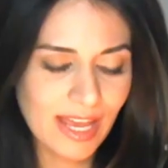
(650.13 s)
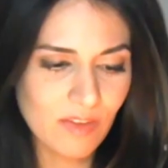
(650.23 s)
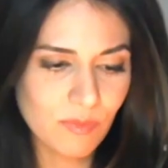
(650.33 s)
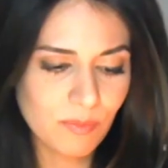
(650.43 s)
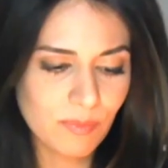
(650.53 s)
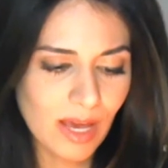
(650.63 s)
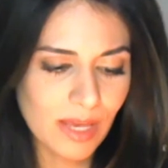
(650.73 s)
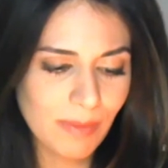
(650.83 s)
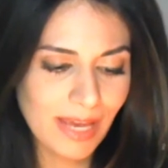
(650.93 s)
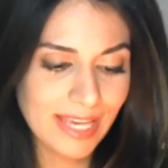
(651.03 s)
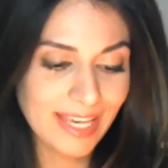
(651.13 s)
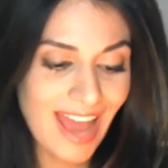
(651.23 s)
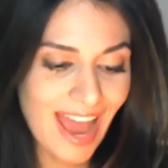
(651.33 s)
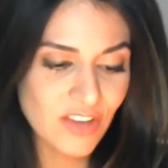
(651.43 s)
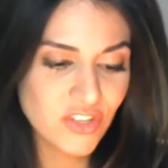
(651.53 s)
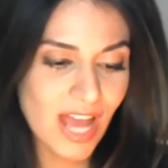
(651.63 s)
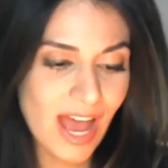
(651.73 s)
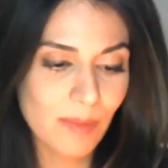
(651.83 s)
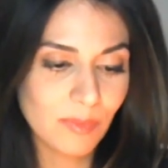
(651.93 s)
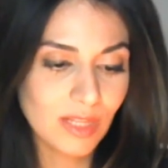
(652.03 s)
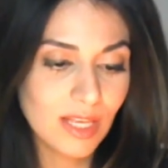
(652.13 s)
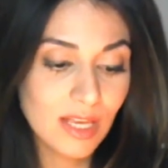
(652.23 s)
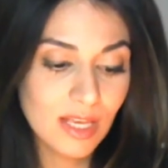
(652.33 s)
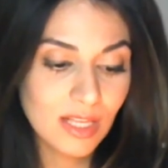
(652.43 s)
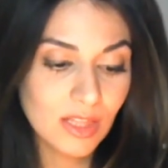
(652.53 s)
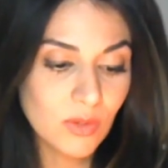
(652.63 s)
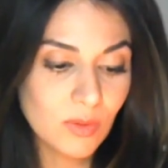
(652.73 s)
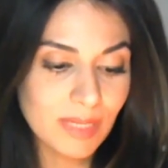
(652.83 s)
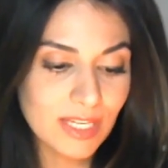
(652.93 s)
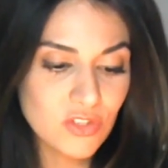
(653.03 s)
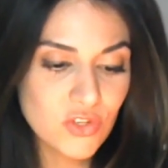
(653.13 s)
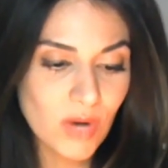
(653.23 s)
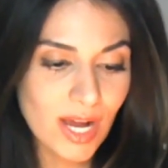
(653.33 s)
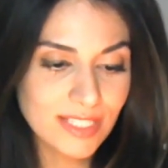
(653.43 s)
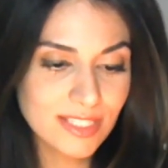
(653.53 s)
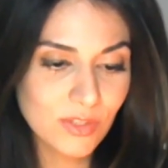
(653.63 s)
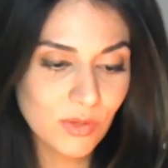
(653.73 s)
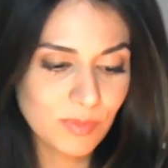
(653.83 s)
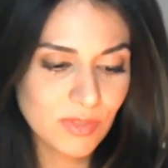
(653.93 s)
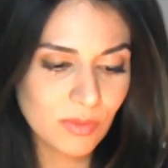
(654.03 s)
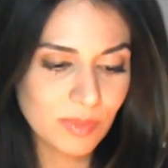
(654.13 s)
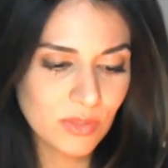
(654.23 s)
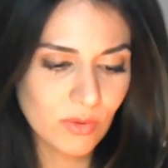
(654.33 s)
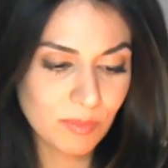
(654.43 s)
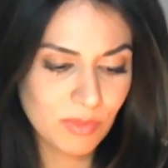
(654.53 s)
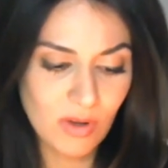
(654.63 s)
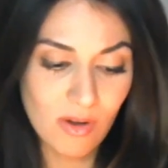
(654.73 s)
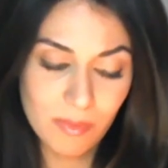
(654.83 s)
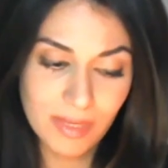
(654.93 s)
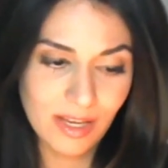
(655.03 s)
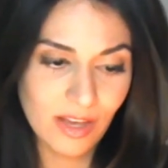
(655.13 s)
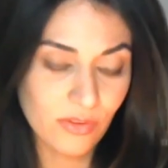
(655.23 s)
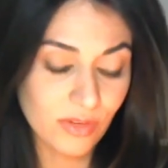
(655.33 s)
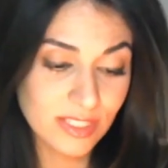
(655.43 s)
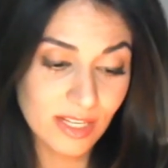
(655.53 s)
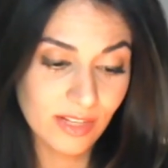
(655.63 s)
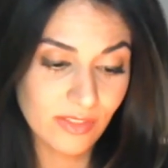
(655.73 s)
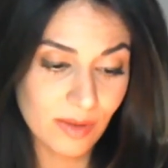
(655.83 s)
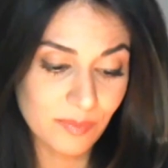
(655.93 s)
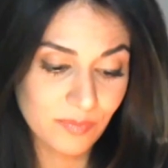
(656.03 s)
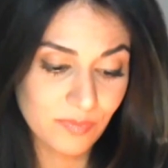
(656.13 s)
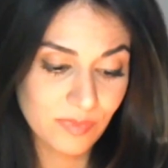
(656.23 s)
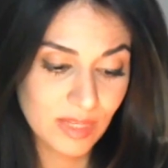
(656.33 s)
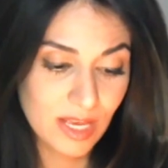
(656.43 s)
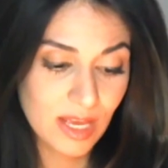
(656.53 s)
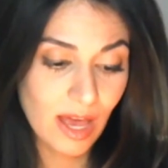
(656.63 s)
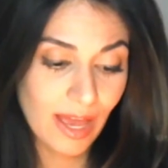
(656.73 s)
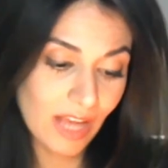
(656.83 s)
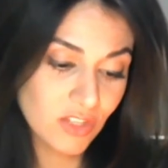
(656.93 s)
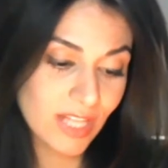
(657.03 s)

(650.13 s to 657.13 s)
I have BitPay, Cash App, Lumi, Trust, Crypto, Bitcoin. Oh my God, there are a ton of them. I actually